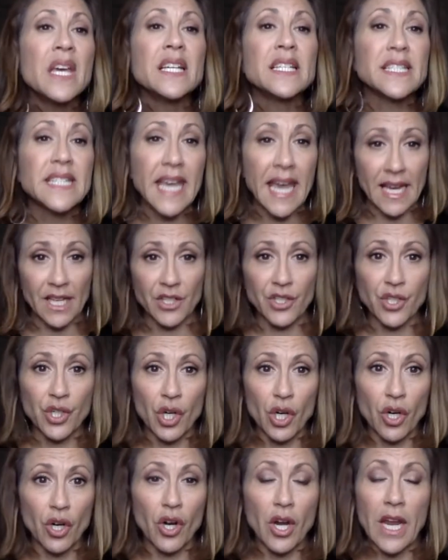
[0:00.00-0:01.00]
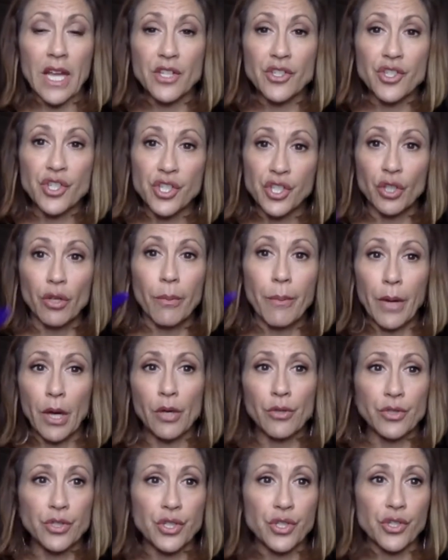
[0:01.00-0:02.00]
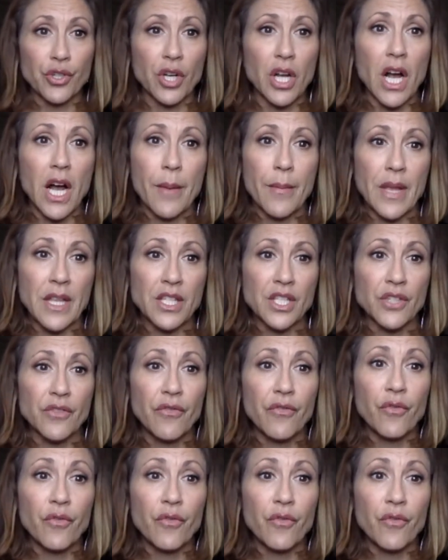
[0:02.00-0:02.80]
text her and she'll post your comments